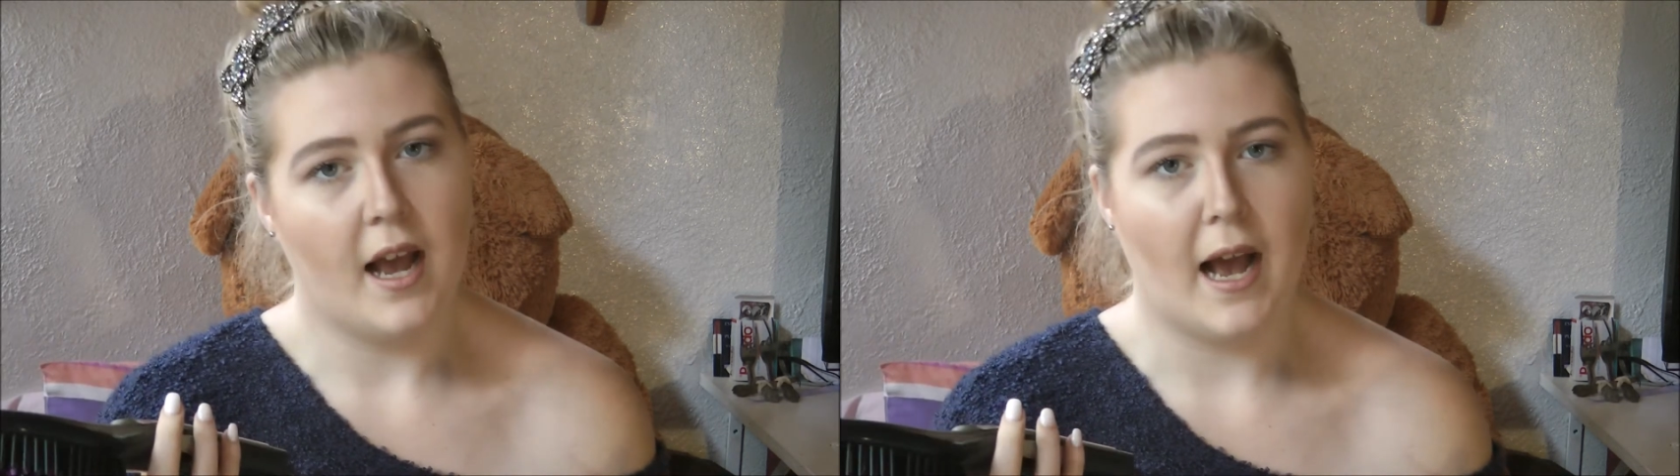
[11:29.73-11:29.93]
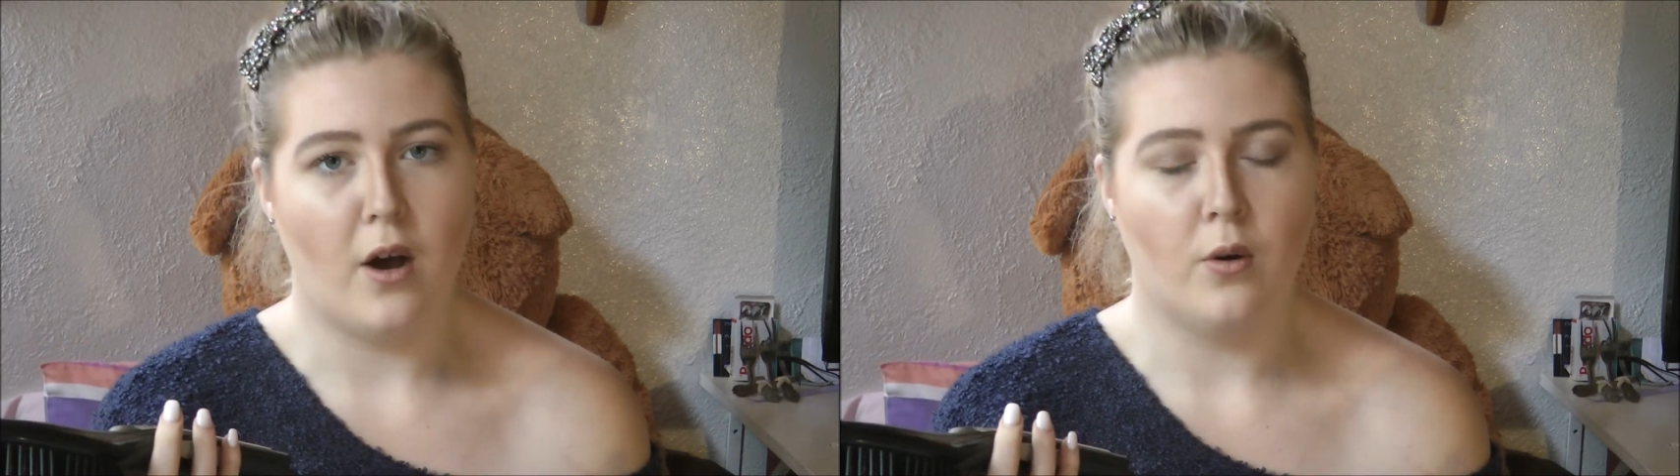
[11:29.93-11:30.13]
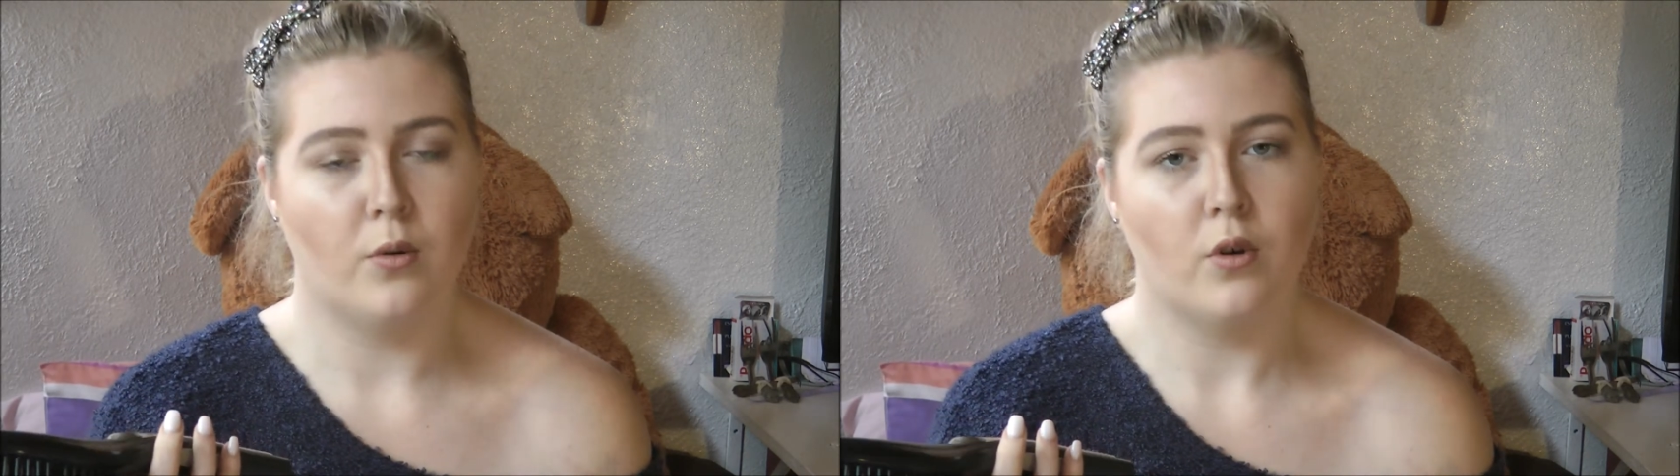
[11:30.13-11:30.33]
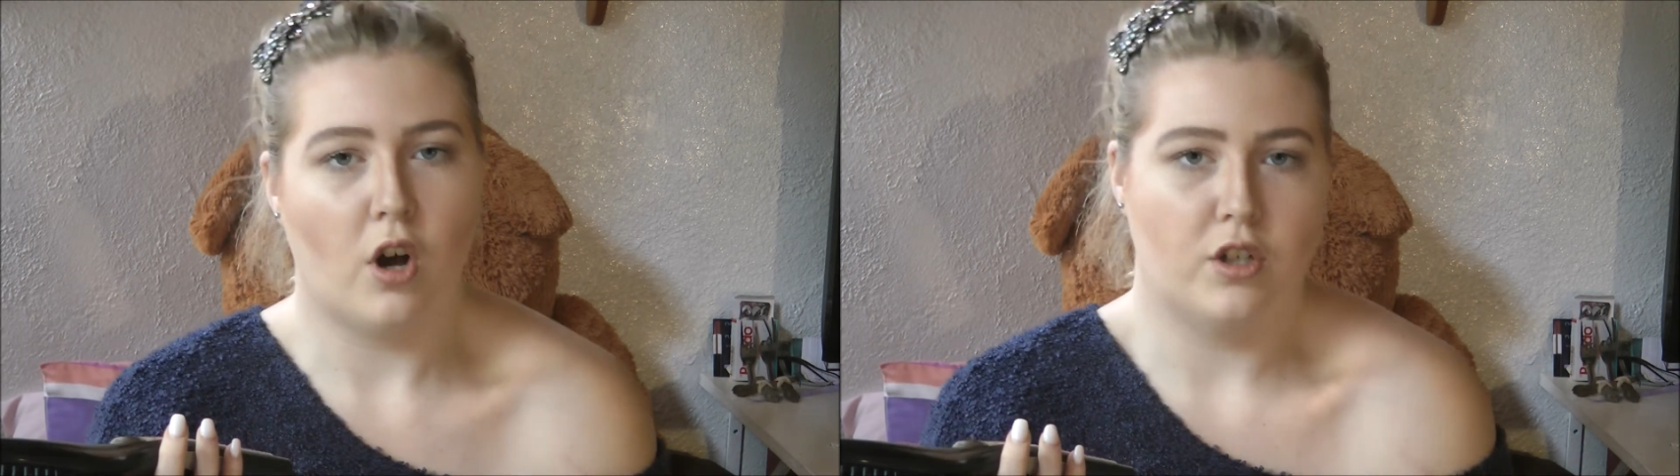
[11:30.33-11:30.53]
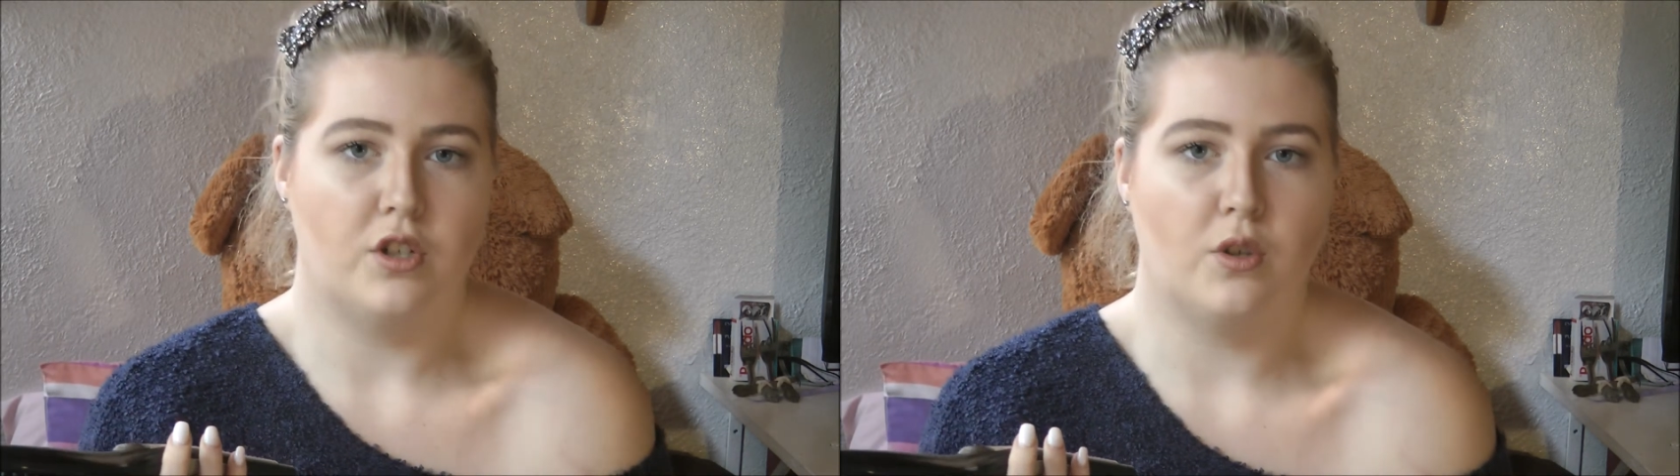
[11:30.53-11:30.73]
how
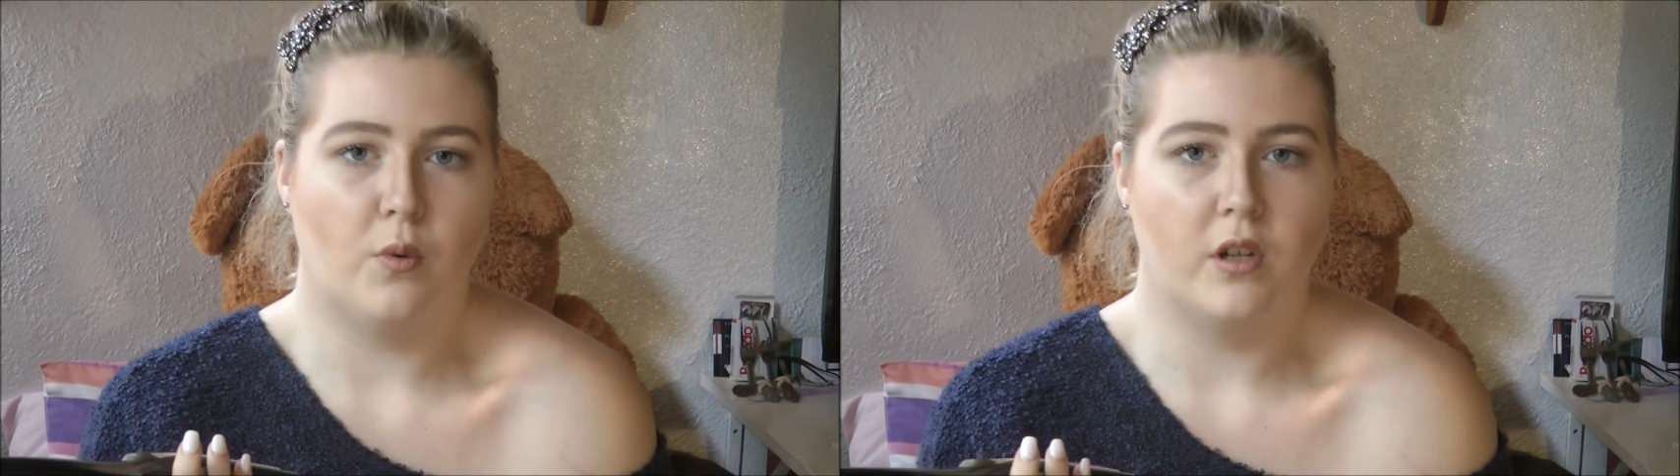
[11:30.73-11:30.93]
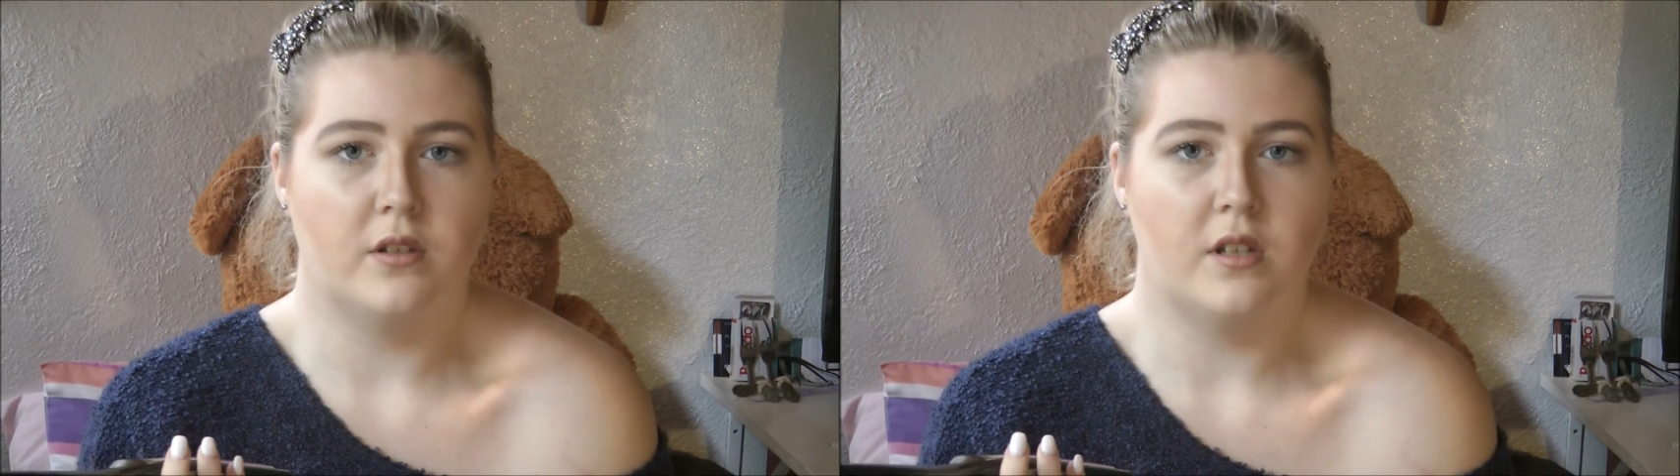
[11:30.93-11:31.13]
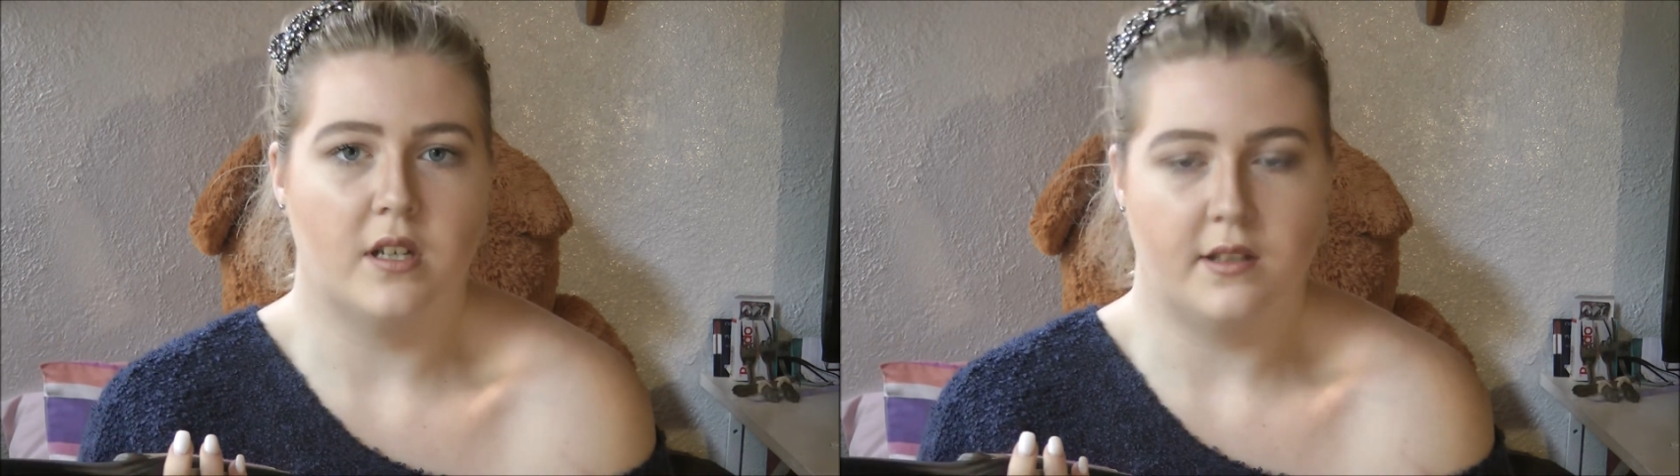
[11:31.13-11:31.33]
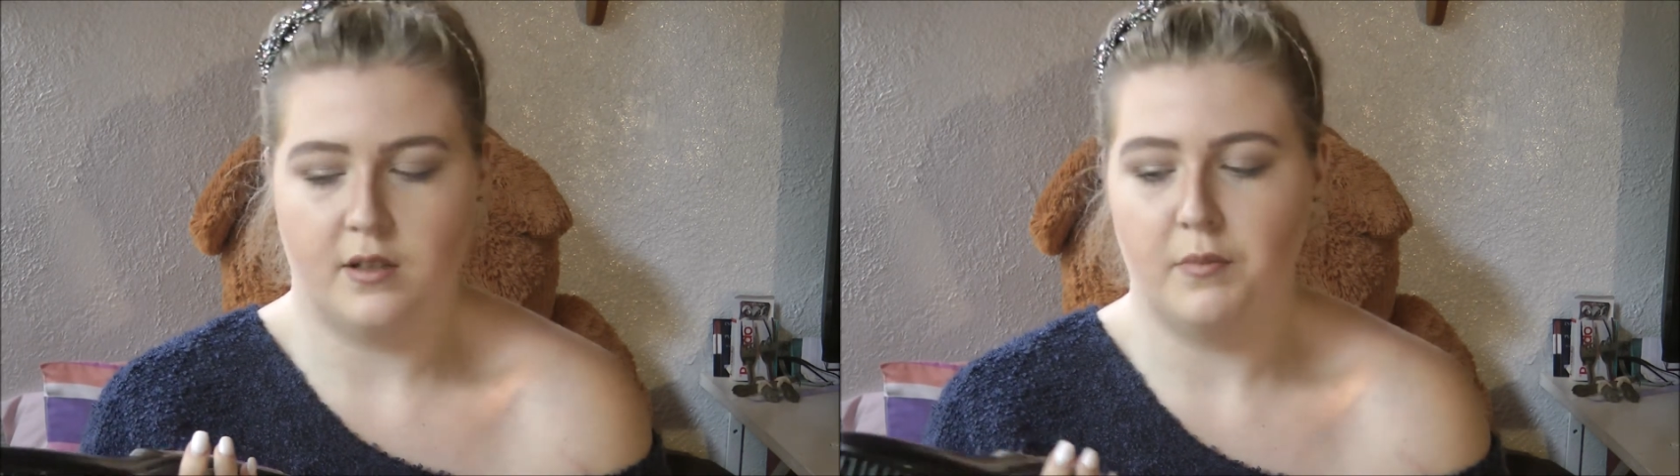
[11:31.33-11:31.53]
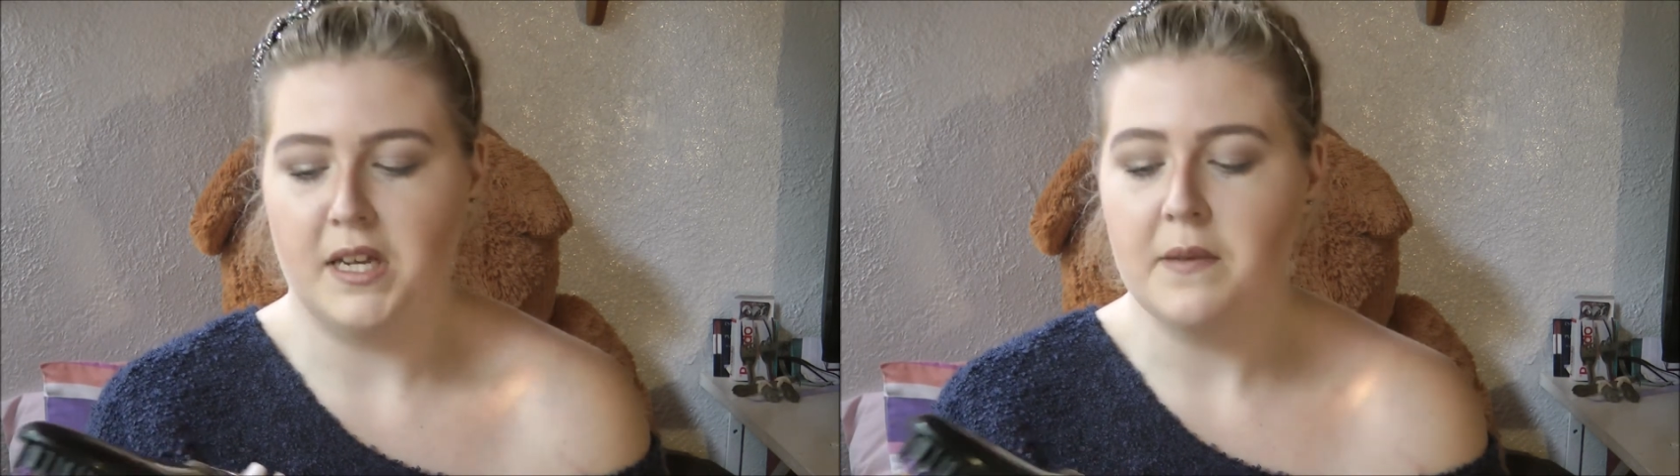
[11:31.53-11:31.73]
hot you want it
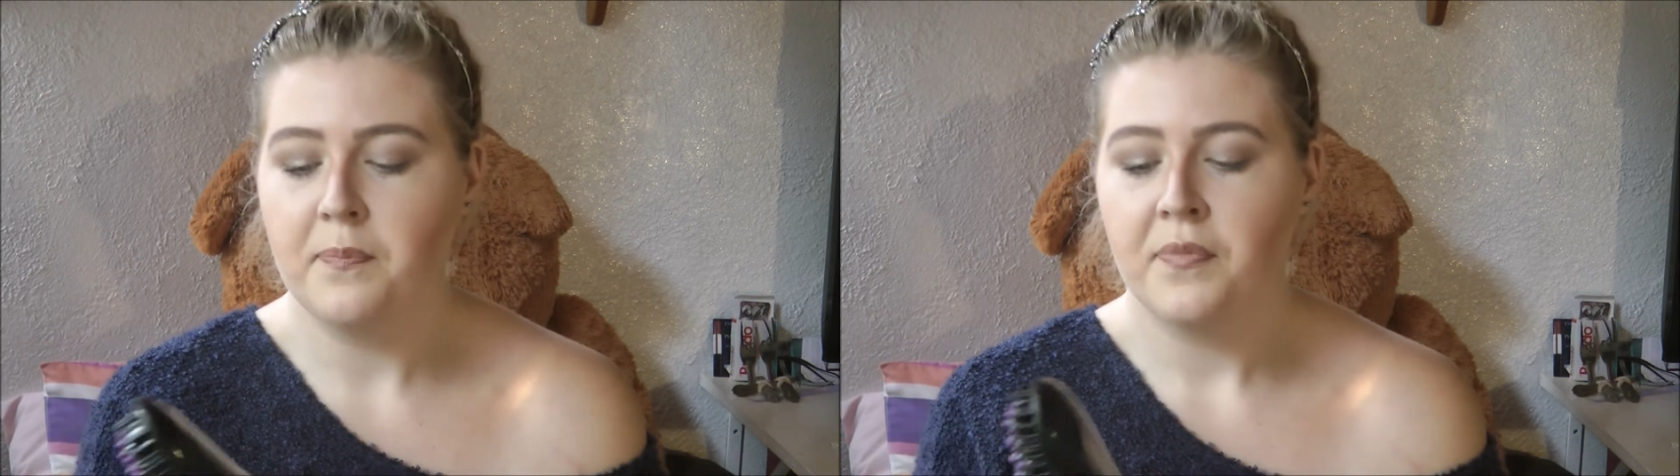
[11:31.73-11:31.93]
to be.